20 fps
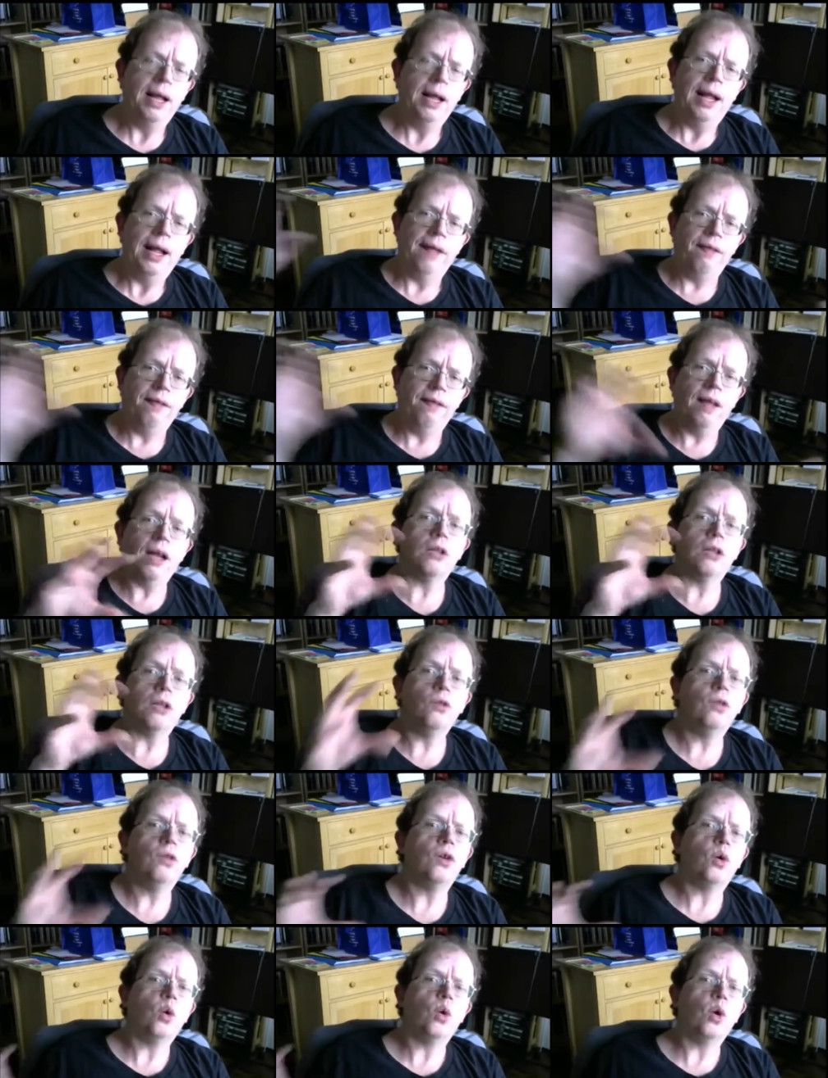and then I'll do
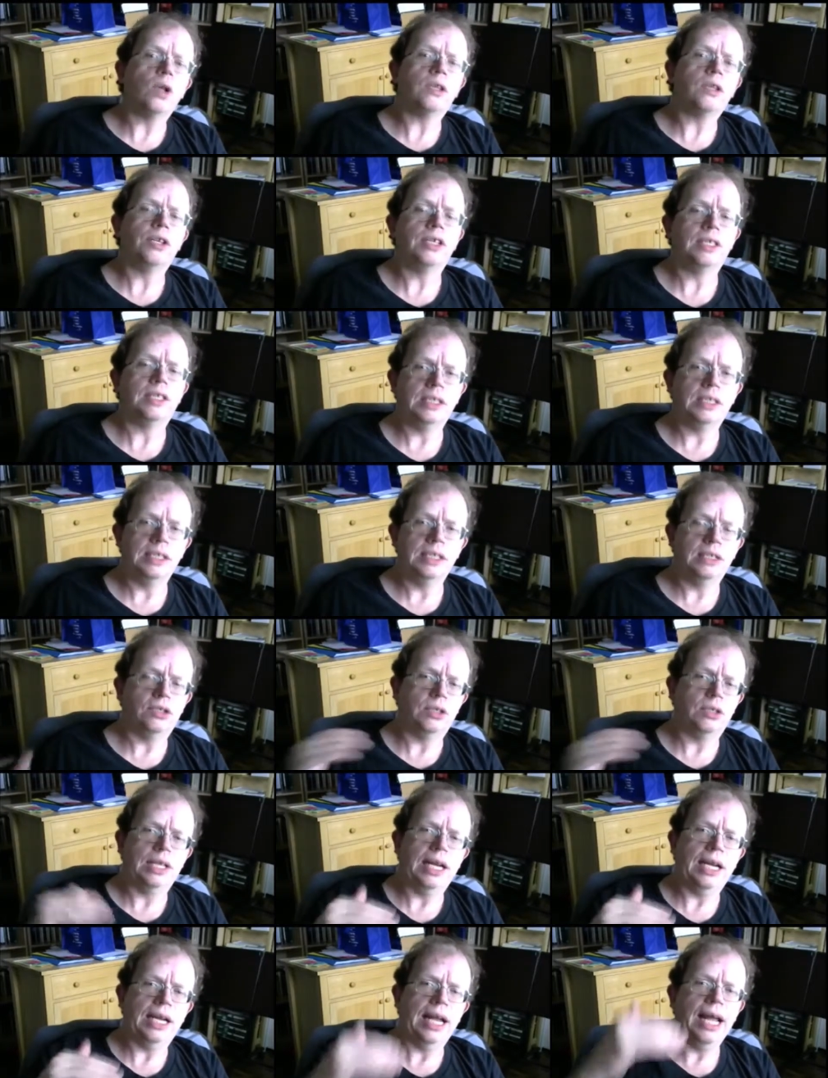the alternate scenes so
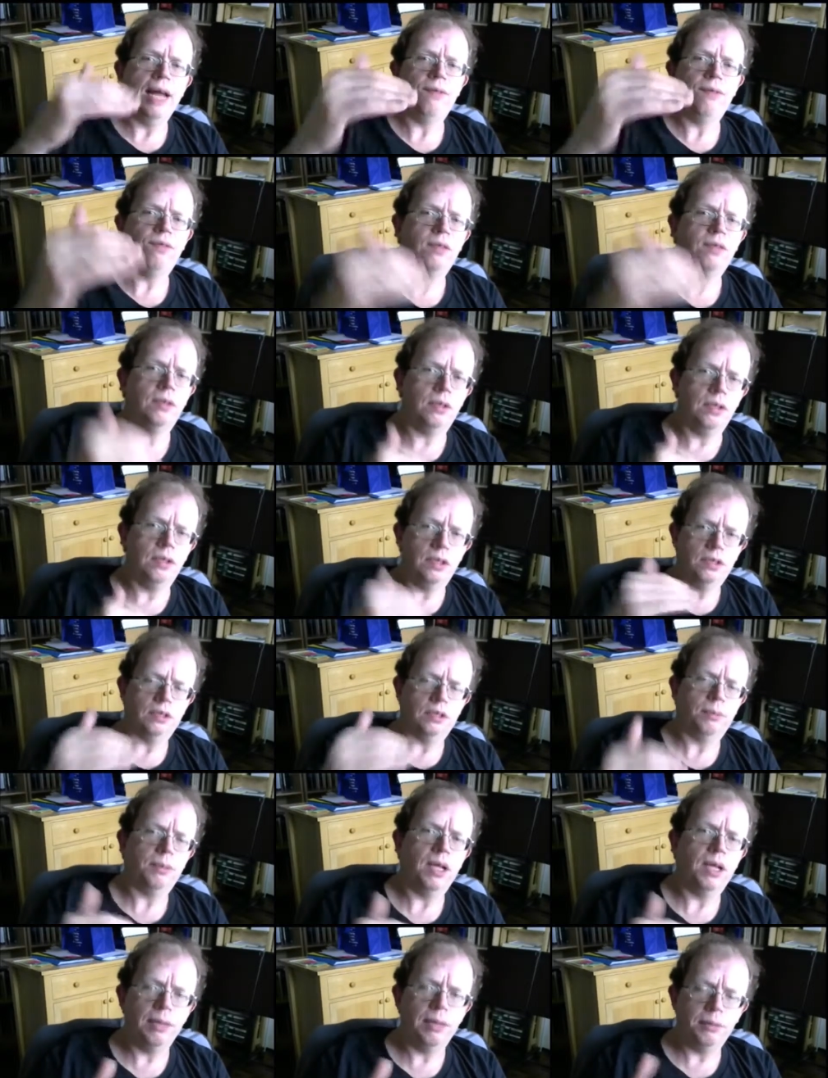that I have some
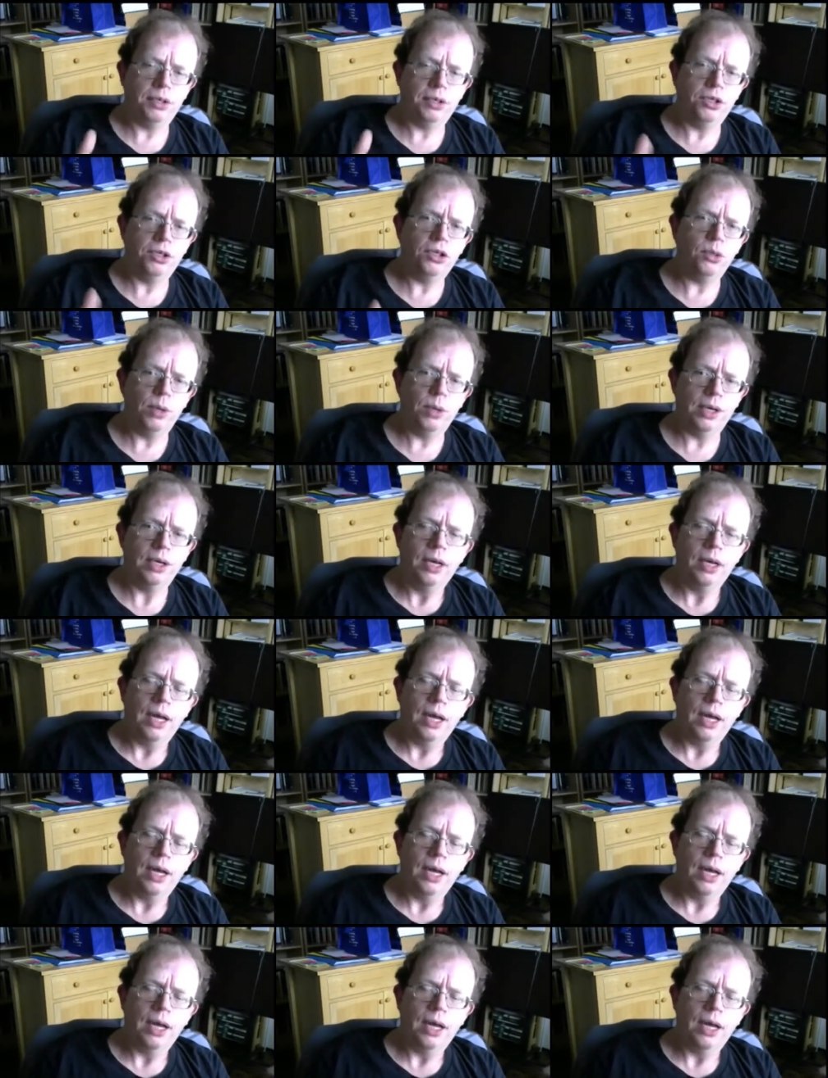time to do it.